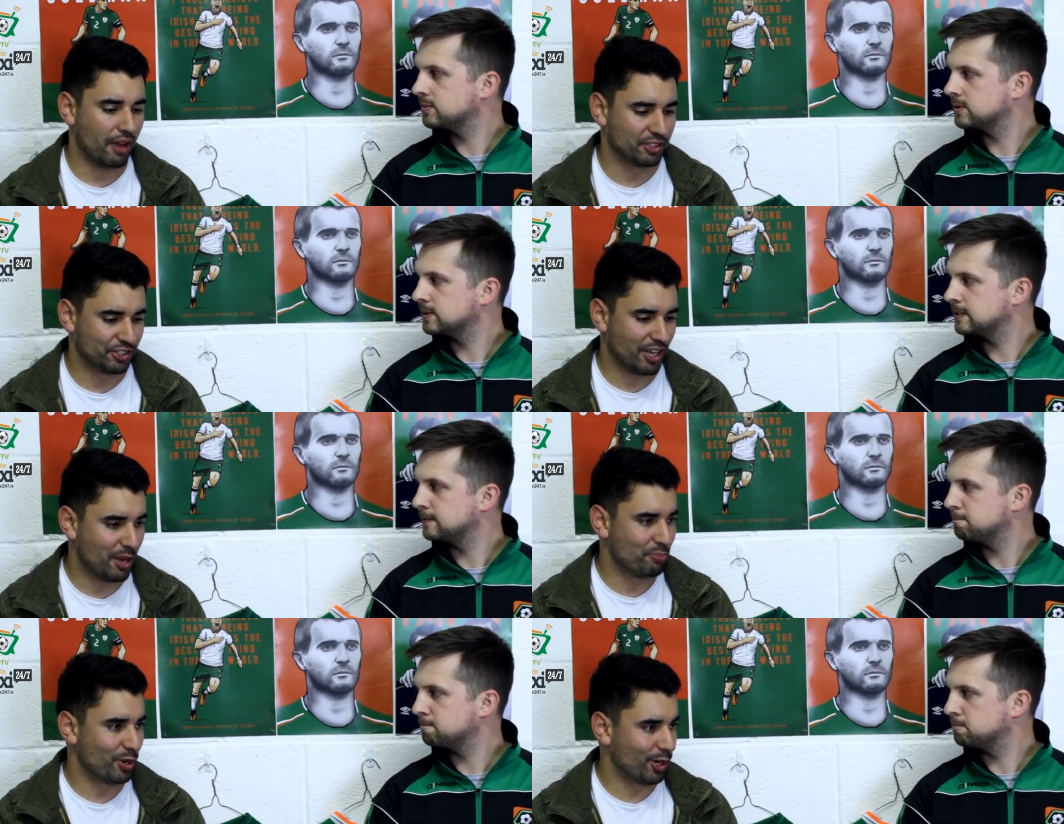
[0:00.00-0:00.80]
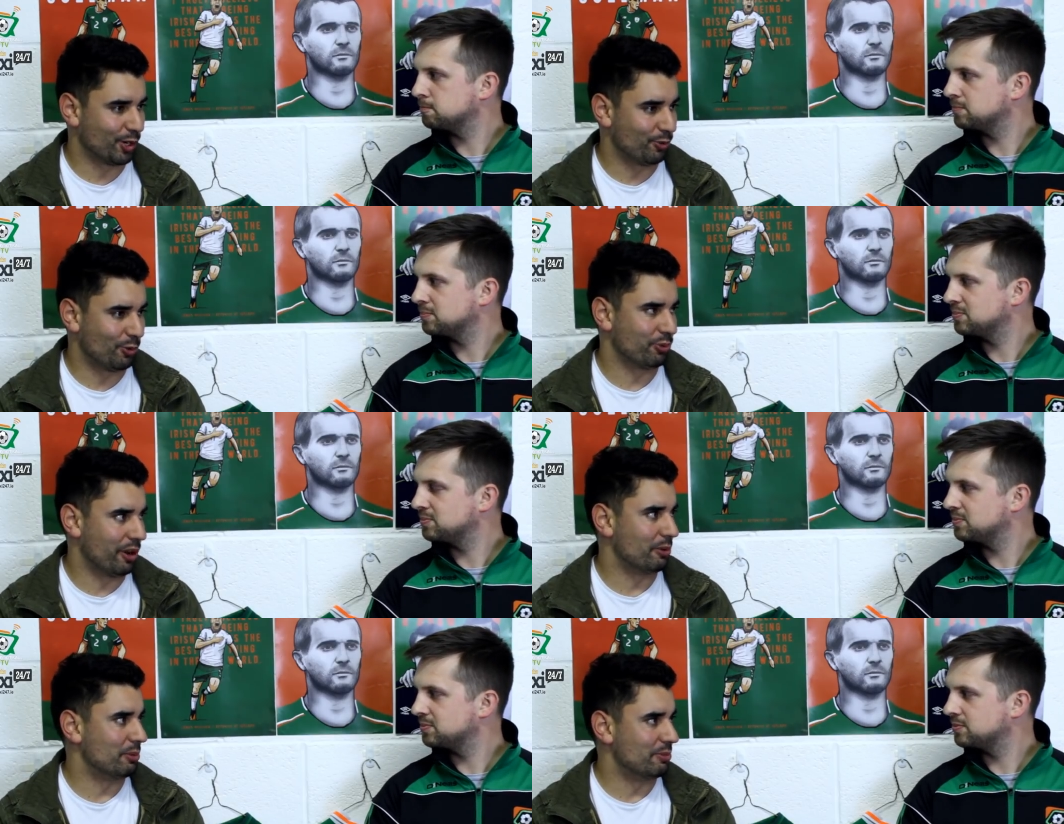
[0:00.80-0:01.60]
Speaker 1: having said Burke will
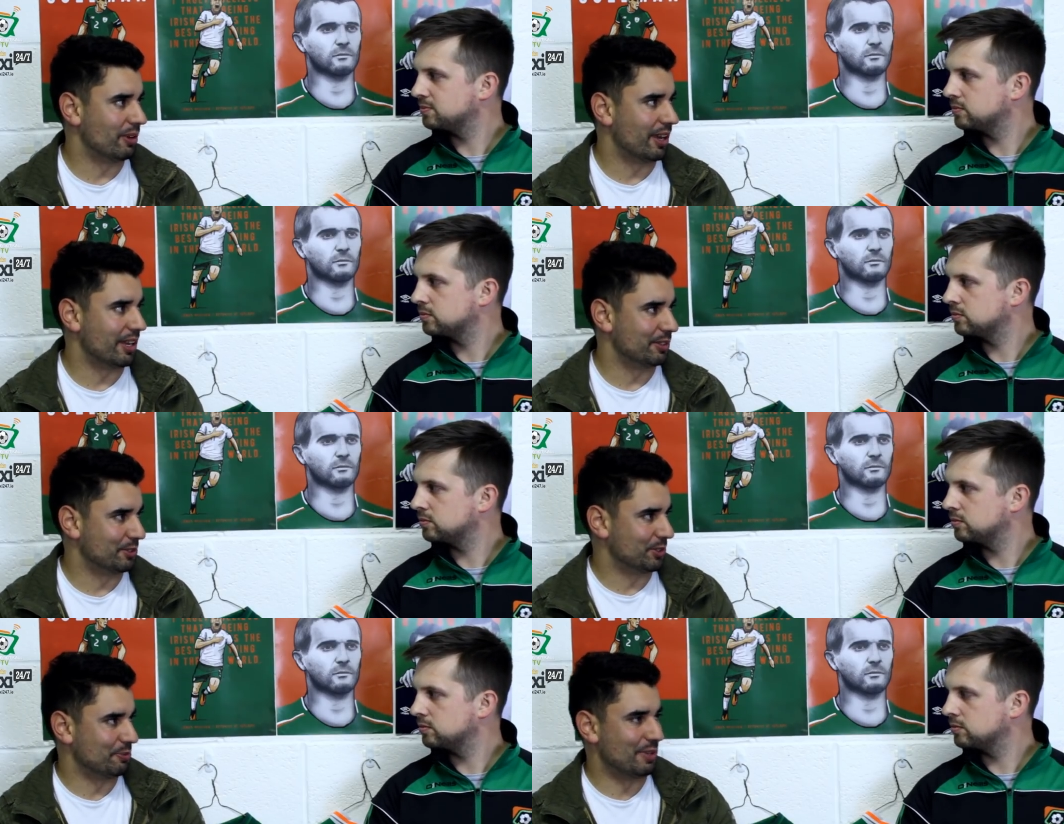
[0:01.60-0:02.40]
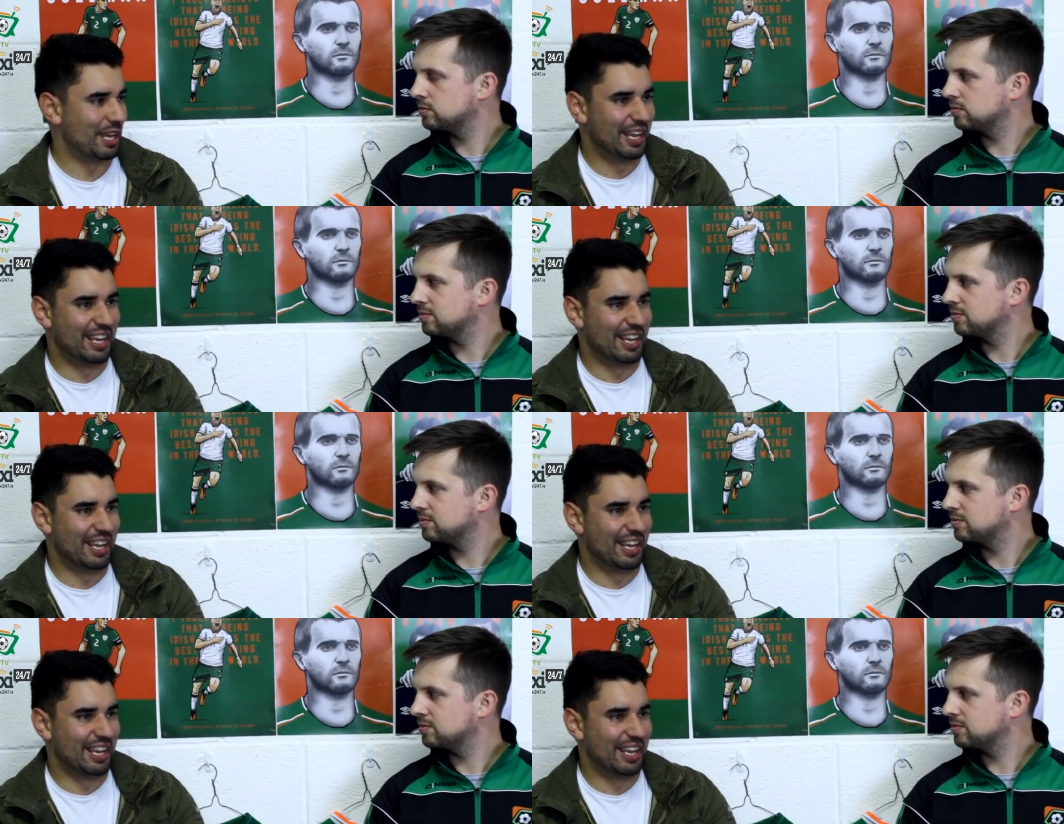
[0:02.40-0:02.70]
probably play, it doesn't mean